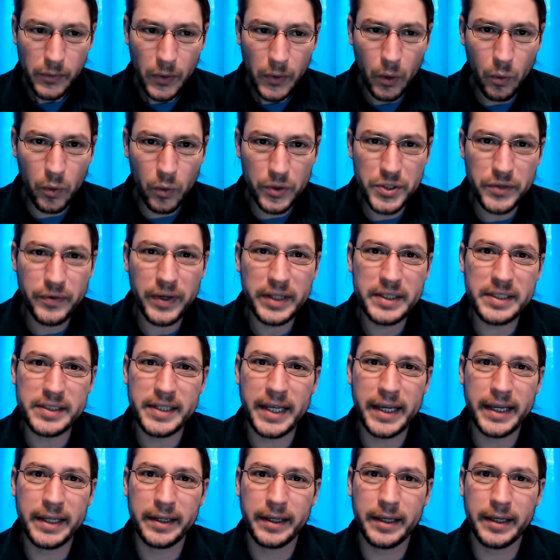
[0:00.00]
once you've had to
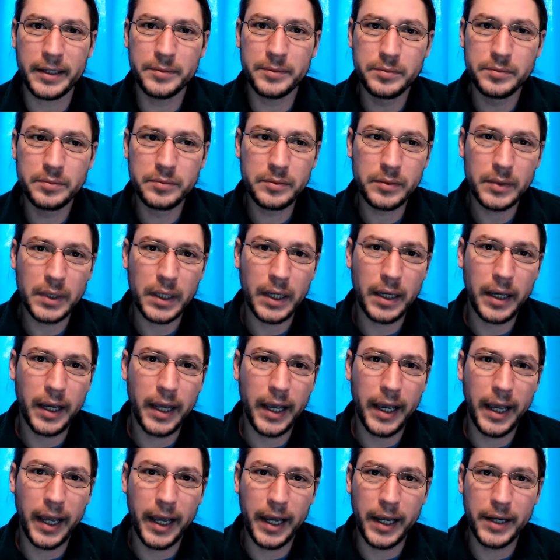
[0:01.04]
take it in
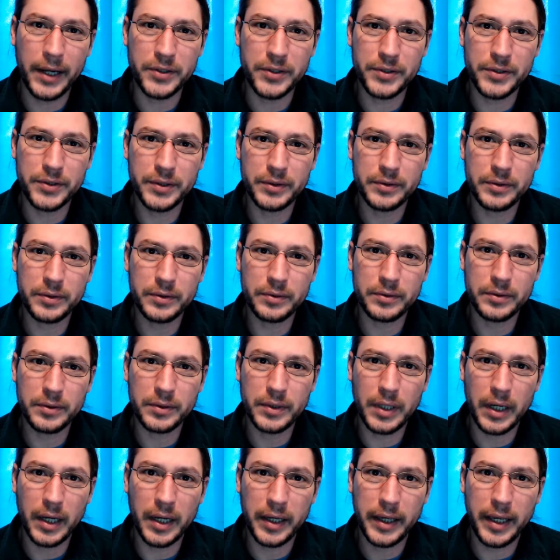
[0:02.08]
and
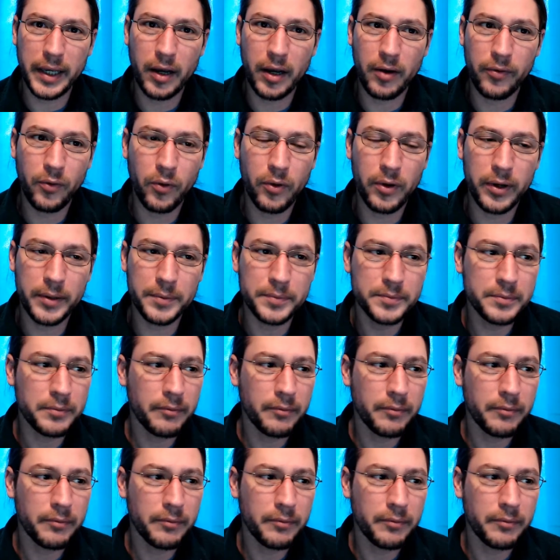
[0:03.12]
care for it,